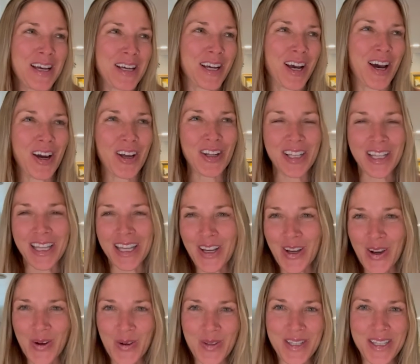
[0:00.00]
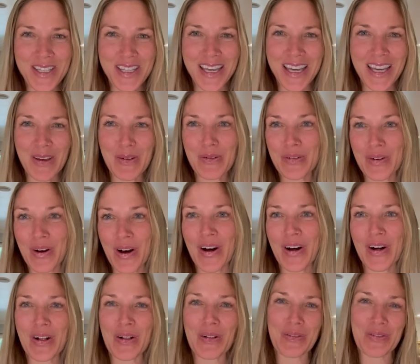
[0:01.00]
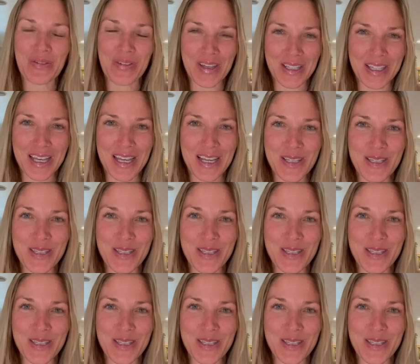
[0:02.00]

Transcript: cuddly, cozy fall feeling.